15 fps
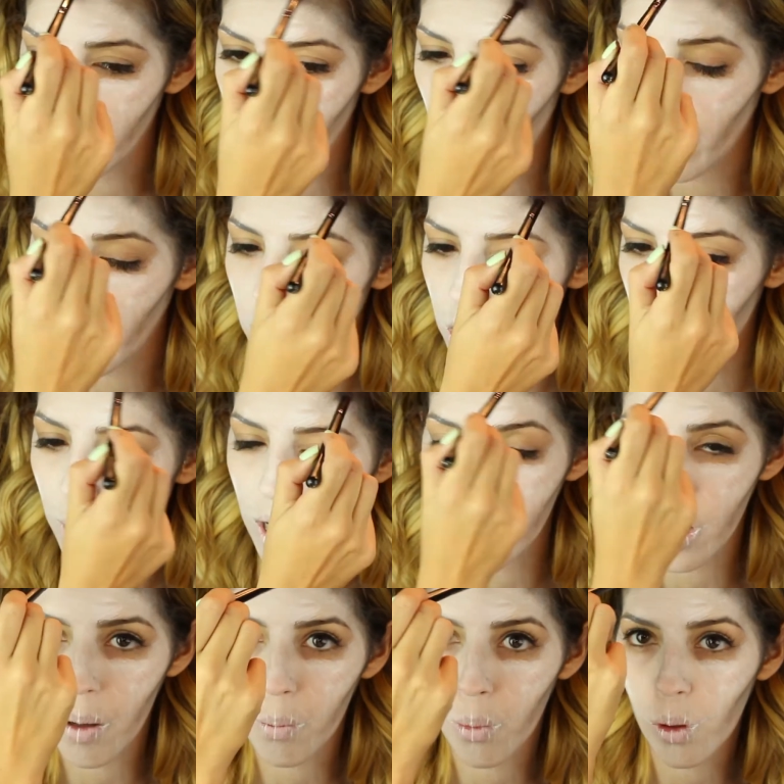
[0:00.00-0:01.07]
going into my
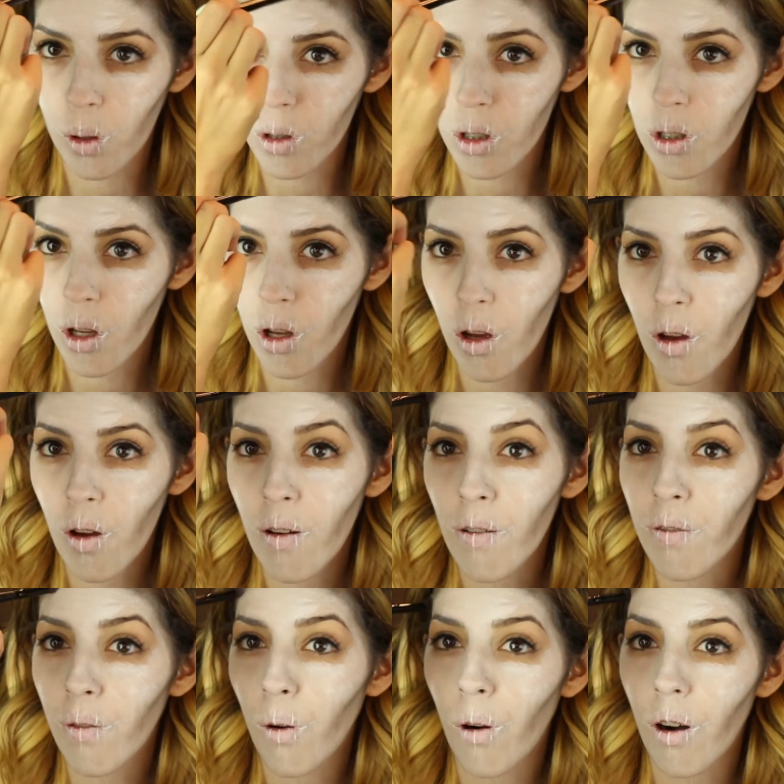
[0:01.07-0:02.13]
temples,
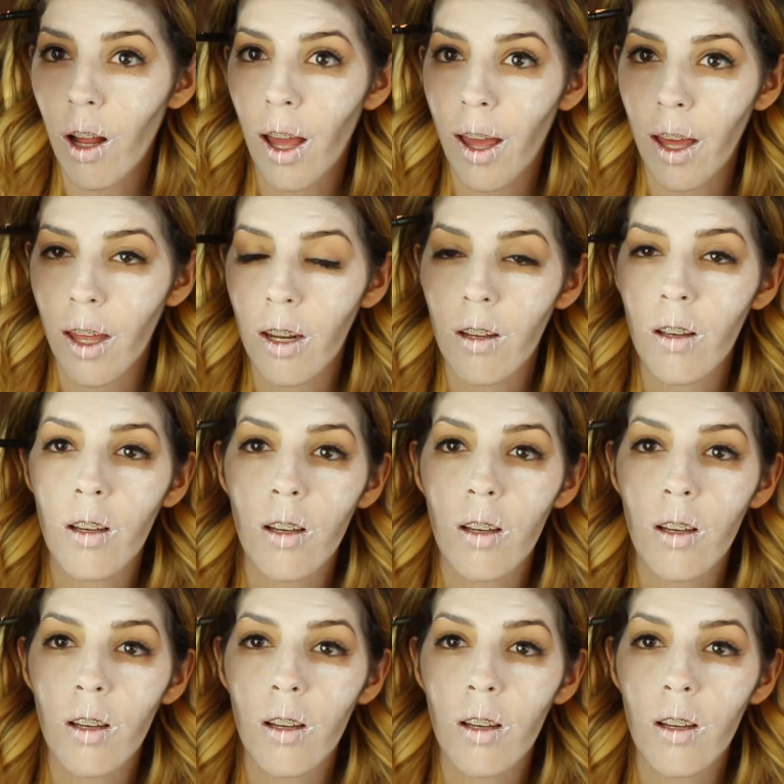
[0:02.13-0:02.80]
forehead,